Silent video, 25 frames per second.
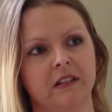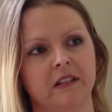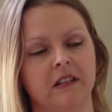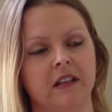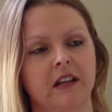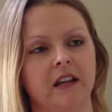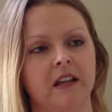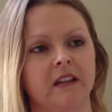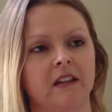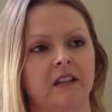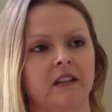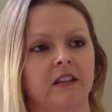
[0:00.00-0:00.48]

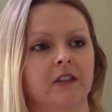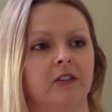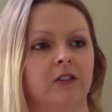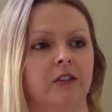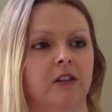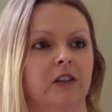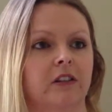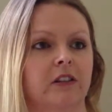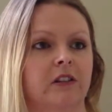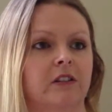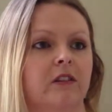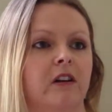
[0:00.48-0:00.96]
then you
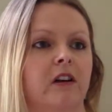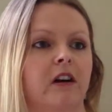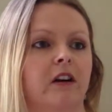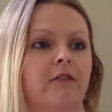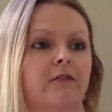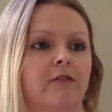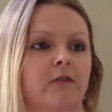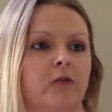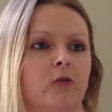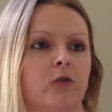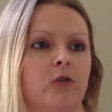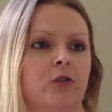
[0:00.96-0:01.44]
can
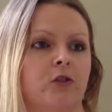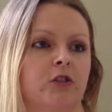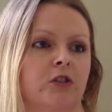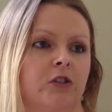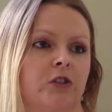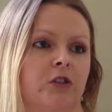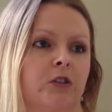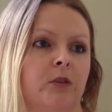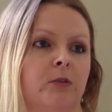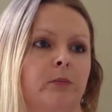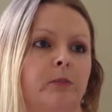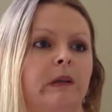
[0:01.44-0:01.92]
afford
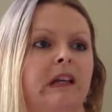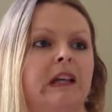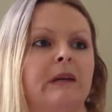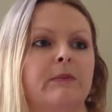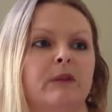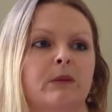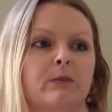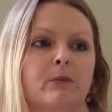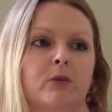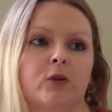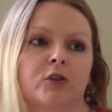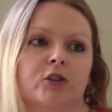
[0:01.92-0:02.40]
to be a
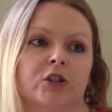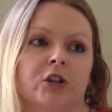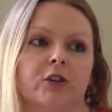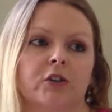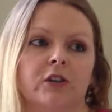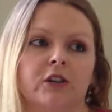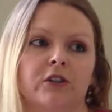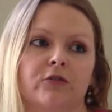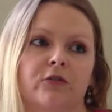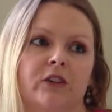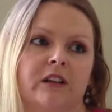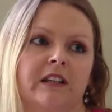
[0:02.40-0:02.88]
bit more
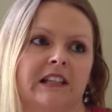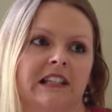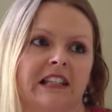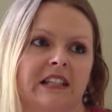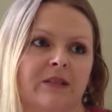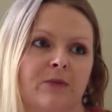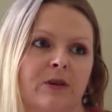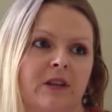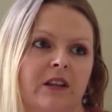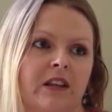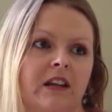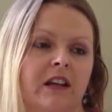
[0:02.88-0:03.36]
jokey friendly
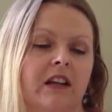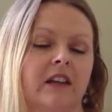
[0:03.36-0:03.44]
with it,